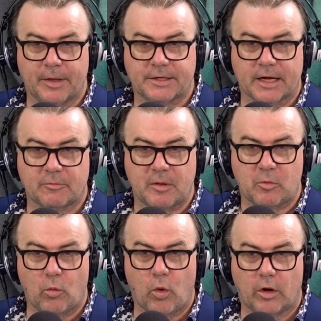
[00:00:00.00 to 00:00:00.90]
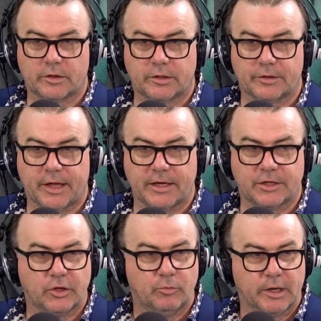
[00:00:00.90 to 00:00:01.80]
telling people what they
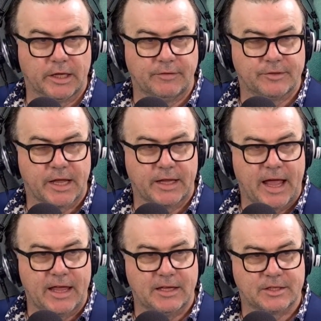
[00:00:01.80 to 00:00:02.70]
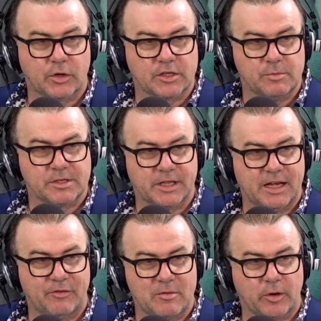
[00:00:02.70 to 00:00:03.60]
should believe, saying, hey, it's Christmas, then
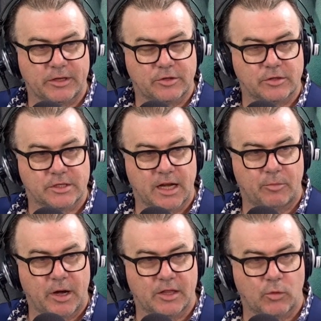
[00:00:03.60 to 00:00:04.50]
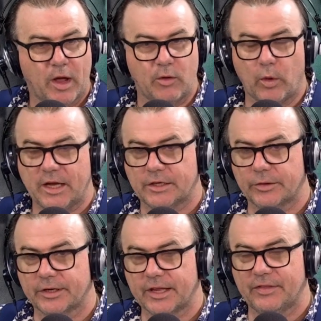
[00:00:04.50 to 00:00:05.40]
everybody should celebrate it the way we
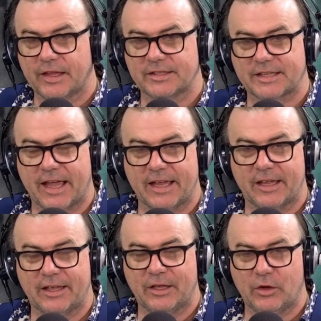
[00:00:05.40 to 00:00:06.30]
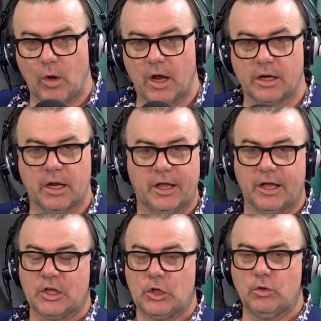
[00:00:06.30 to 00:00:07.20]
do it, and then saying, you know what,
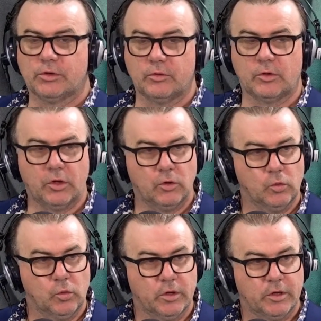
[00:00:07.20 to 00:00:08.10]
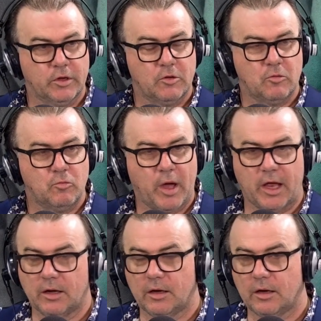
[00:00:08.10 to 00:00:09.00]
you do you, but